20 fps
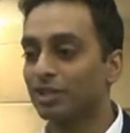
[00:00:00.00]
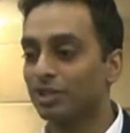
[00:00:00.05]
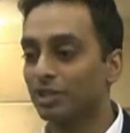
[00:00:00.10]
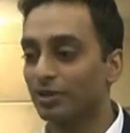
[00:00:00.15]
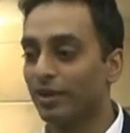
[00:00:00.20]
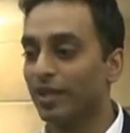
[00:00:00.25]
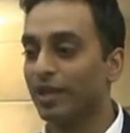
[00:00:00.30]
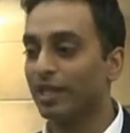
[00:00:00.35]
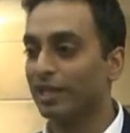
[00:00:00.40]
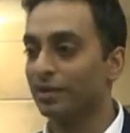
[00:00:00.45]

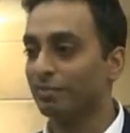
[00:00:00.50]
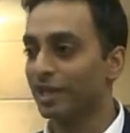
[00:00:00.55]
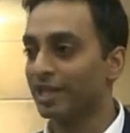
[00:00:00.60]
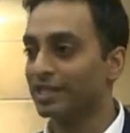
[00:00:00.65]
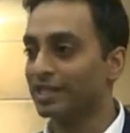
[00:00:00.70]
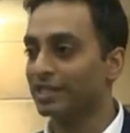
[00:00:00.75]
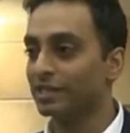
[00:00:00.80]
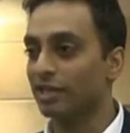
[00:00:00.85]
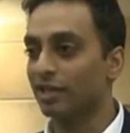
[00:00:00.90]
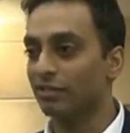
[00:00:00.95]
training
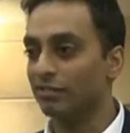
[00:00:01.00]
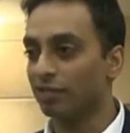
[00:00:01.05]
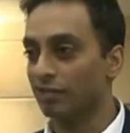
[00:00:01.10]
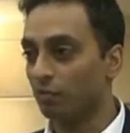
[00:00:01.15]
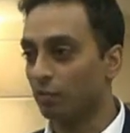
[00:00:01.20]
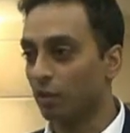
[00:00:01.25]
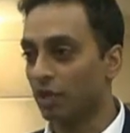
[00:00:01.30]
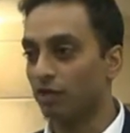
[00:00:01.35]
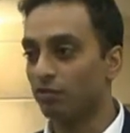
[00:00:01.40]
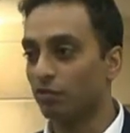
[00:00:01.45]
myself
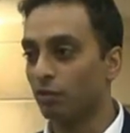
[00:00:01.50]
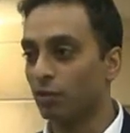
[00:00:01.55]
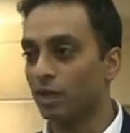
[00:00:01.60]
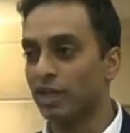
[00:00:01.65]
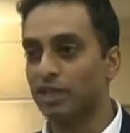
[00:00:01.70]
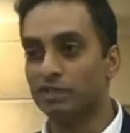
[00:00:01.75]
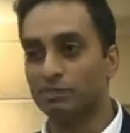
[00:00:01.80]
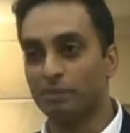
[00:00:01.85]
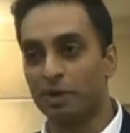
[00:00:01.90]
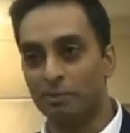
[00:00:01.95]
in whatever
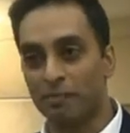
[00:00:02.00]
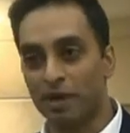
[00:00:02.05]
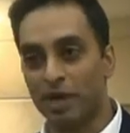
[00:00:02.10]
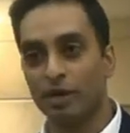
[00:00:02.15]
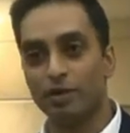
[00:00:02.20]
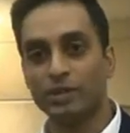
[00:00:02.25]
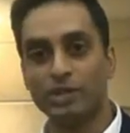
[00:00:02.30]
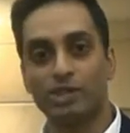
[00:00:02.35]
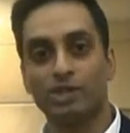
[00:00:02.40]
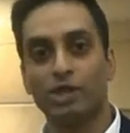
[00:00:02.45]
ways my
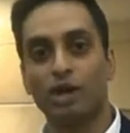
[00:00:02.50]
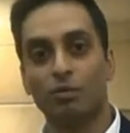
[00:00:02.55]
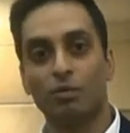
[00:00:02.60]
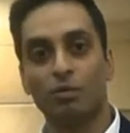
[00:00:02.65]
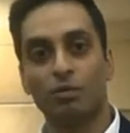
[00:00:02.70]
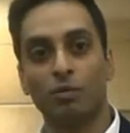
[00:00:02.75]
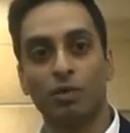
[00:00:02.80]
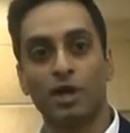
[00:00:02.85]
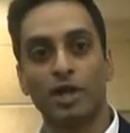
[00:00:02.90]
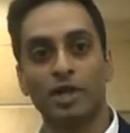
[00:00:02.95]
parents
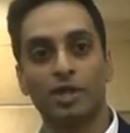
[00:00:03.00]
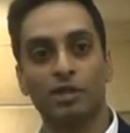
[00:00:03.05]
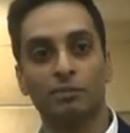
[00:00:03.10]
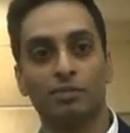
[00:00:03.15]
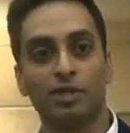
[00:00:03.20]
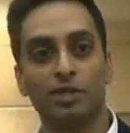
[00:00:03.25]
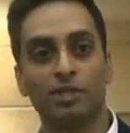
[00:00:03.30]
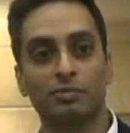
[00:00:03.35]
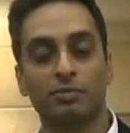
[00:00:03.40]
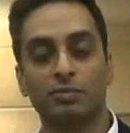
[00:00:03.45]
thought were right in
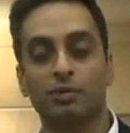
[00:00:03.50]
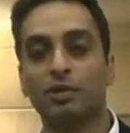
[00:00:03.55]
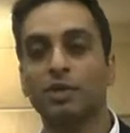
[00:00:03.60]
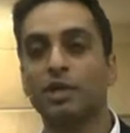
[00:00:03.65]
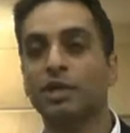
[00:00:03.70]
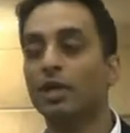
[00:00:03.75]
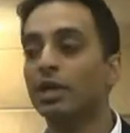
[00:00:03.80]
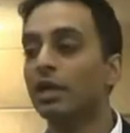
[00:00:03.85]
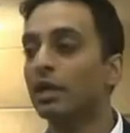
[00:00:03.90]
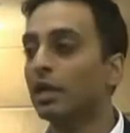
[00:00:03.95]
Pittsburgh,